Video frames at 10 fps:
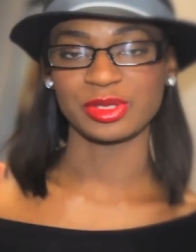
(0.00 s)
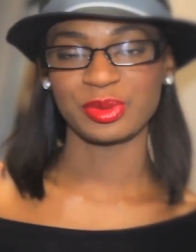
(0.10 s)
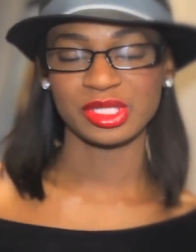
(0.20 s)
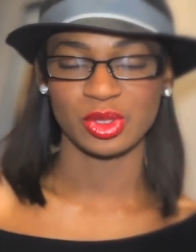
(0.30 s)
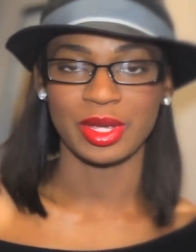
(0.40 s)
as
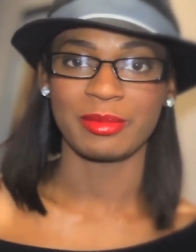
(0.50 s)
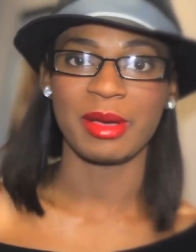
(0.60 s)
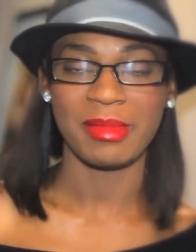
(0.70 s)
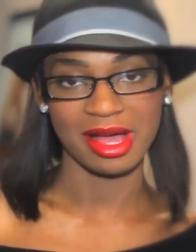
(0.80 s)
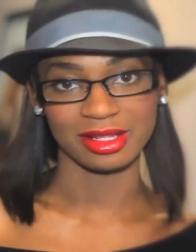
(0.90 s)
pursuing
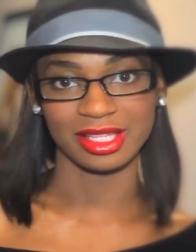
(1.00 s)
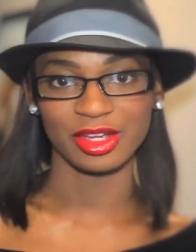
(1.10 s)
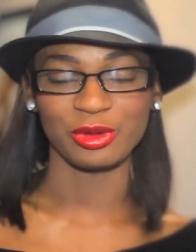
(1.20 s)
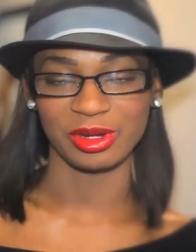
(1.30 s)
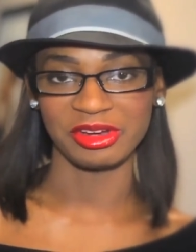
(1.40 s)
my
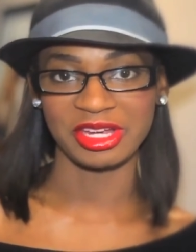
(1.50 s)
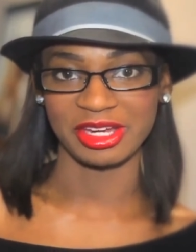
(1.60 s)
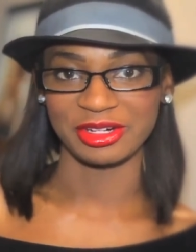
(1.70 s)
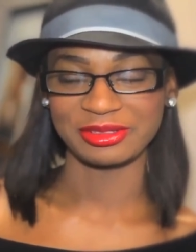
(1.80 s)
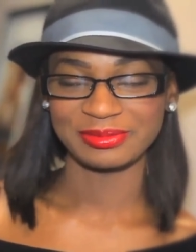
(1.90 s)
modeling career here.